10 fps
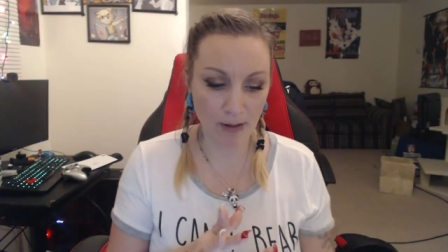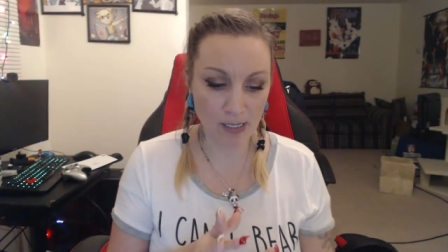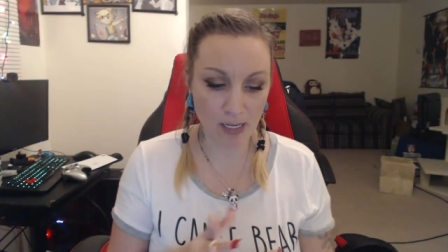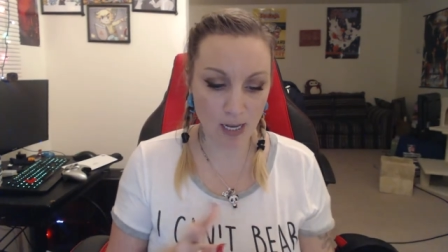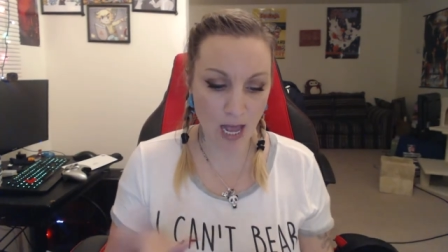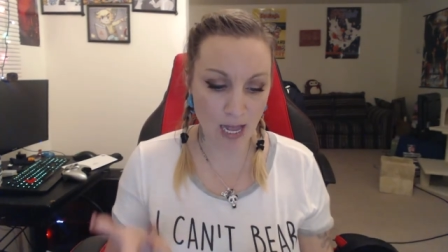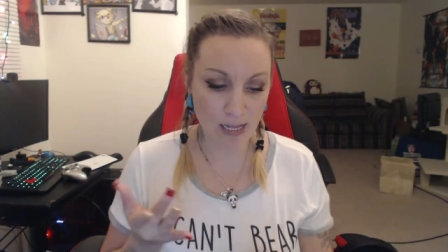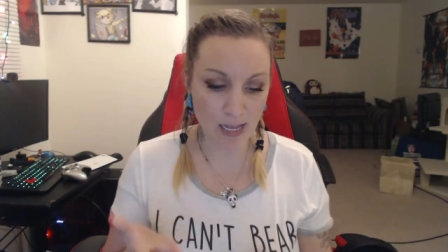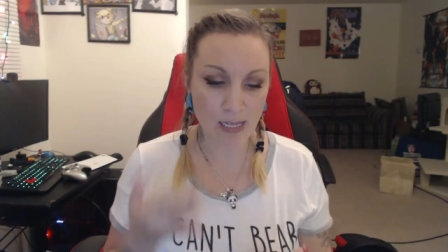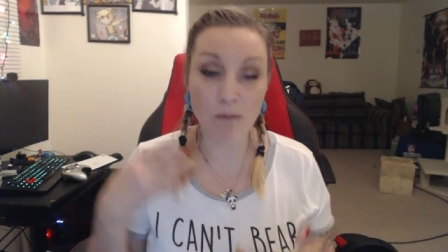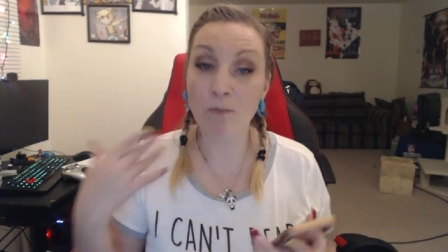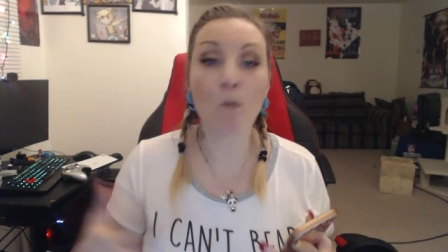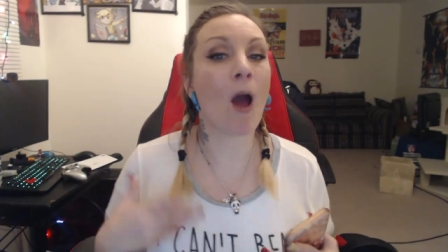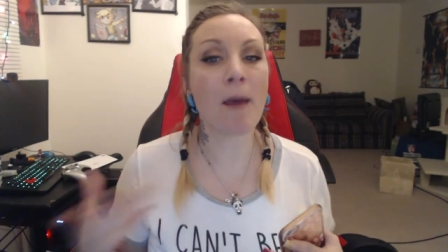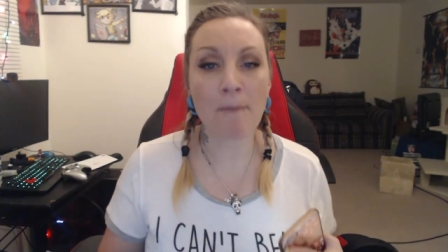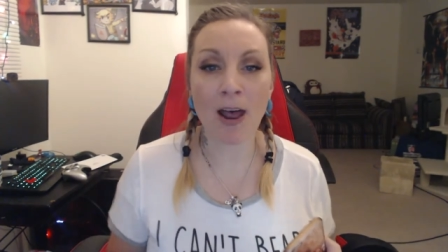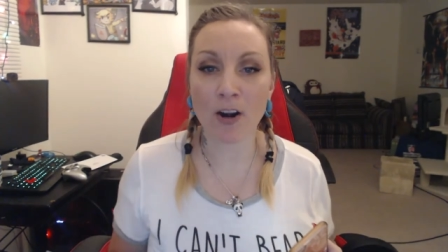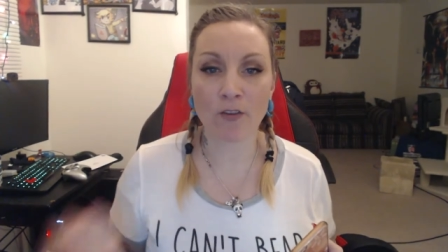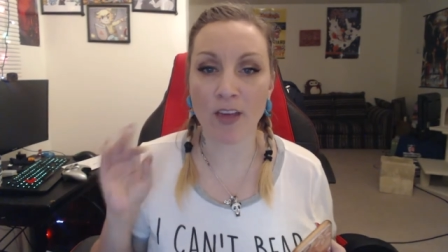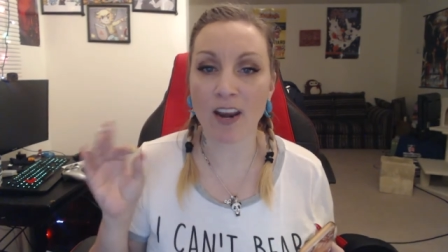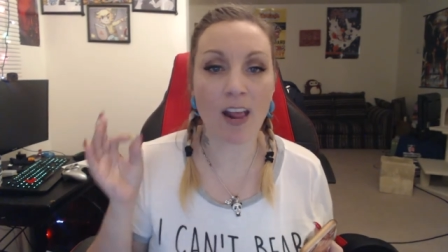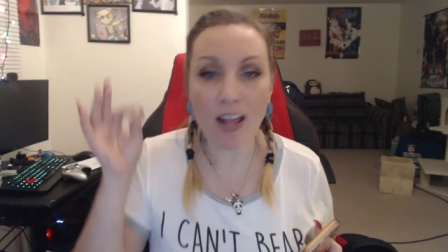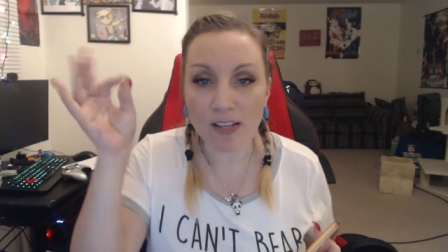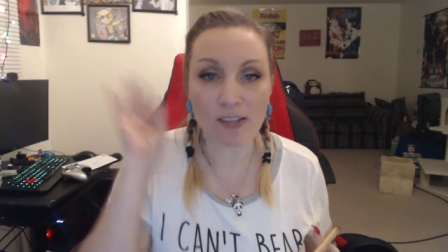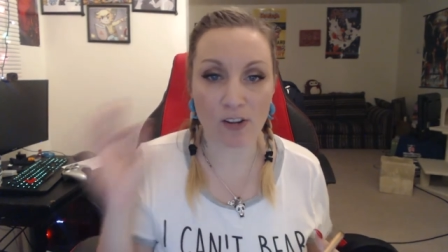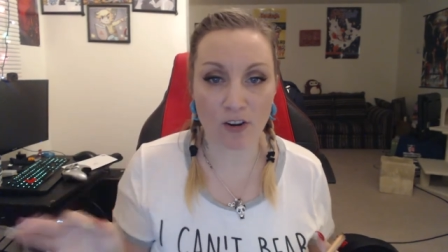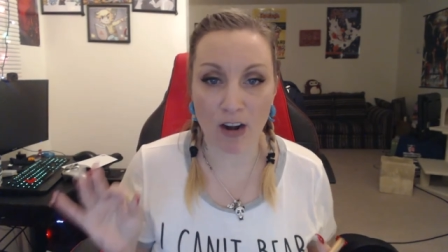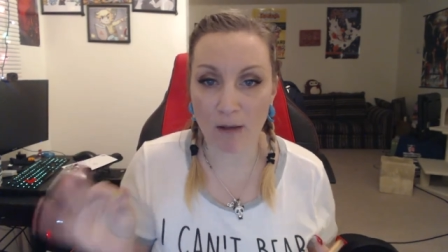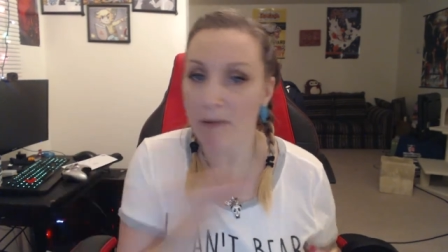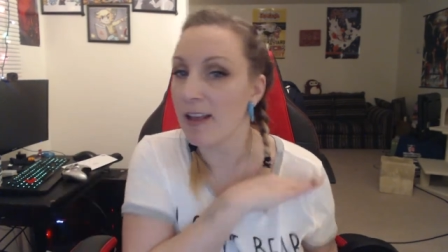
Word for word: It's it is way better than Instagram.